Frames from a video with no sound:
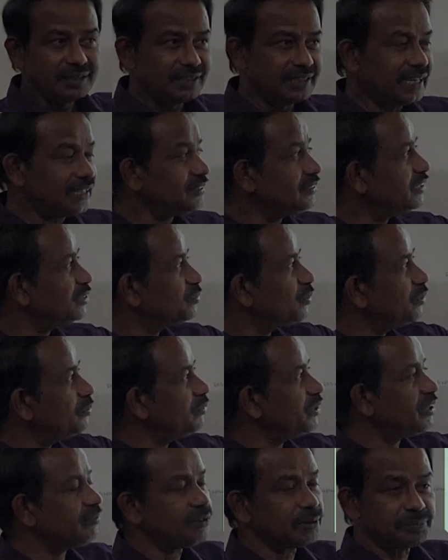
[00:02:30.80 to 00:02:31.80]
done this one.
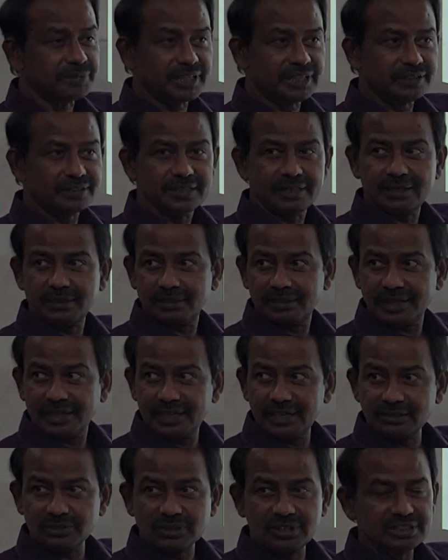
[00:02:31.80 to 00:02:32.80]
We have obtained the
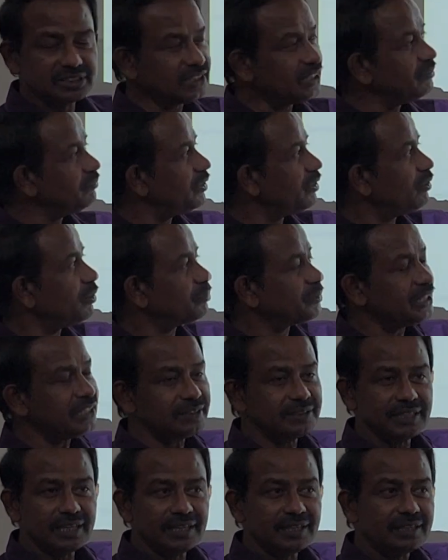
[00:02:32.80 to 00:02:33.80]
radial solution, we have
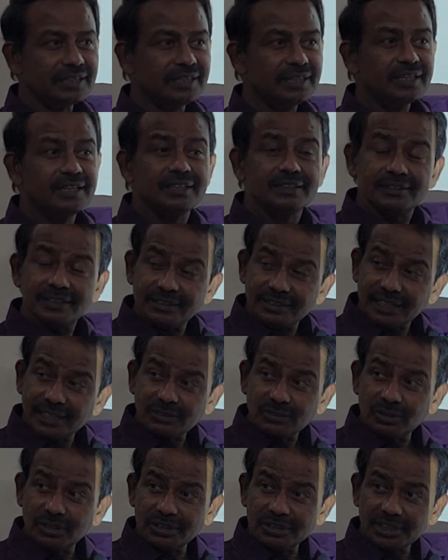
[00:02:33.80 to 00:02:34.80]
obtained the
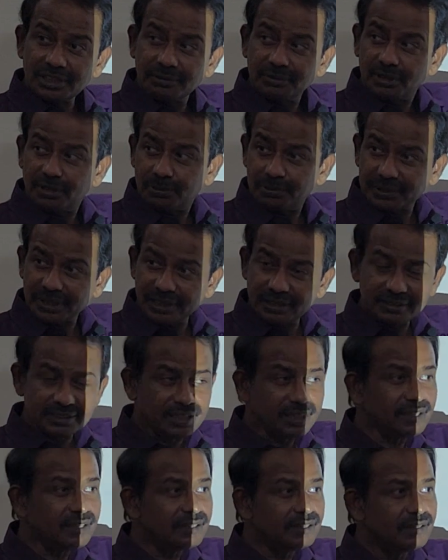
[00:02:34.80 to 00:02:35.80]
theta solution, we have obtained
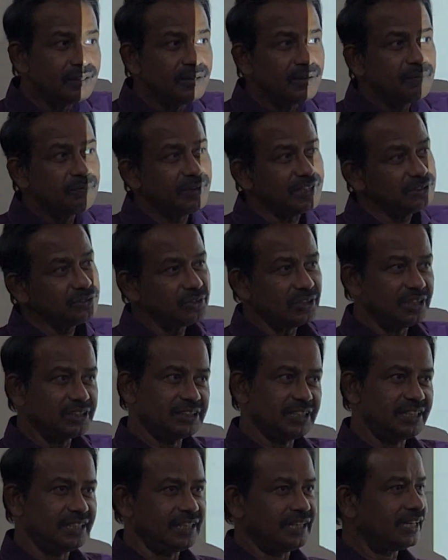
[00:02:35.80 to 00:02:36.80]
the phi
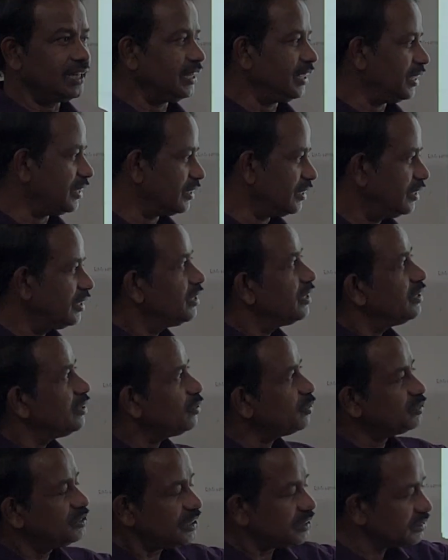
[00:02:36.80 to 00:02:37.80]
solution earlier.
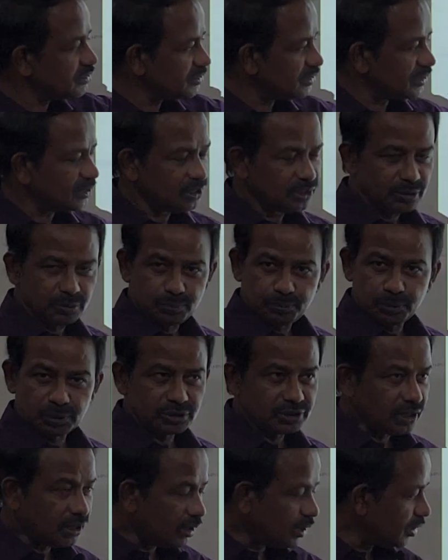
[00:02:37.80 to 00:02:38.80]
You just
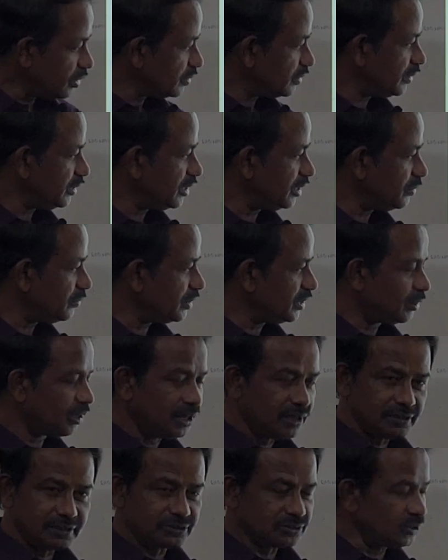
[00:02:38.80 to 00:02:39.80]
put all
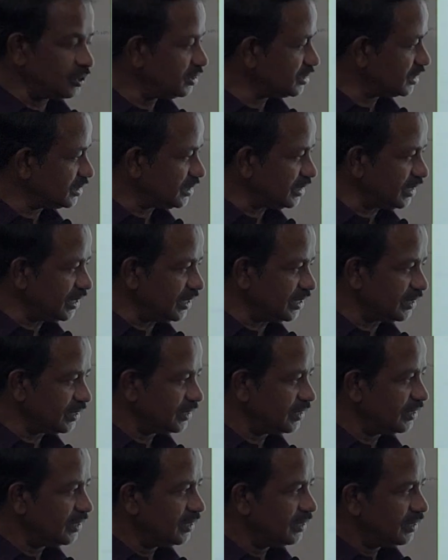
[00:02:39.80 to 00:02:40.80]
the solutions here.
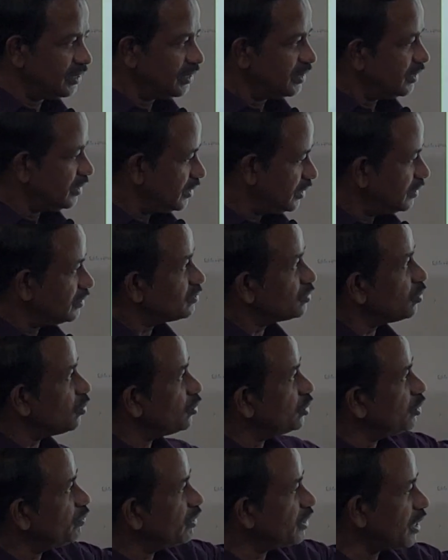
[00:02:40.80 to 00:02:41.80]

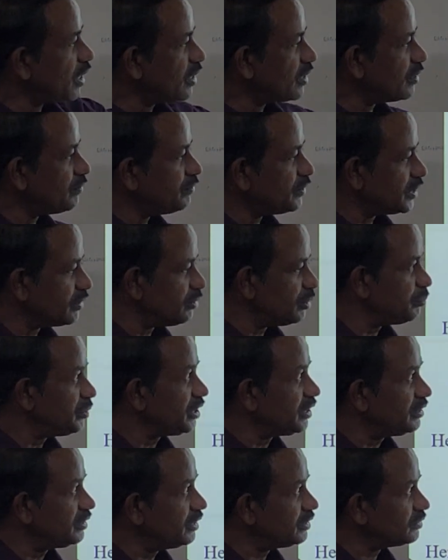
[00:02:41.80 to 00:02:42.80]
So your R of R will
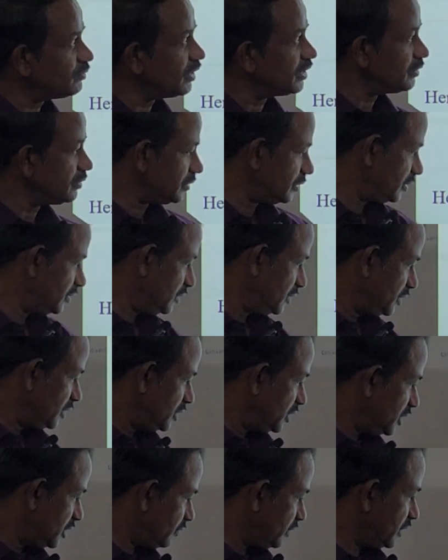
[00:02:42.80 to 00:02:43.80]
be this
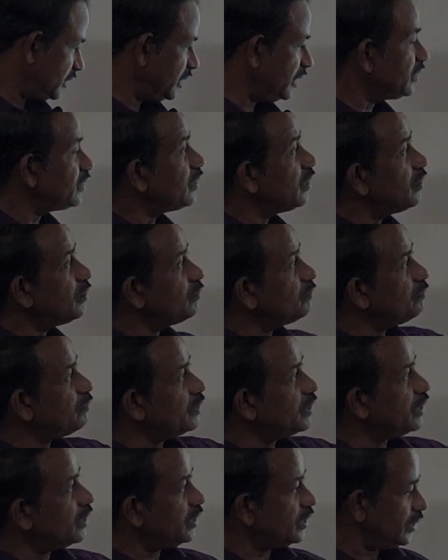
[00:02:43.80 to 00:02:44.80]
one, your theta
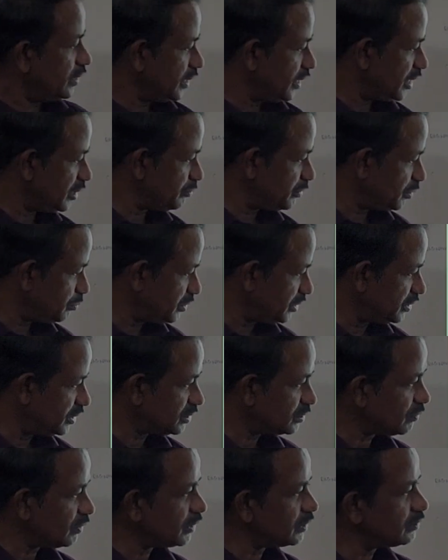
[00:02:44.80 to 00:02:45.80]
of Lm will be
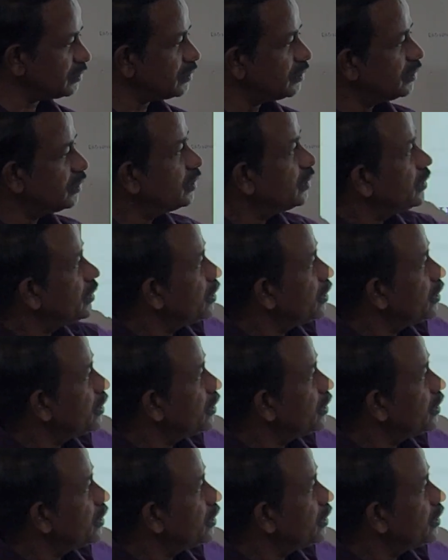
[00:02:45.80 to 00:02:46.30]
this one,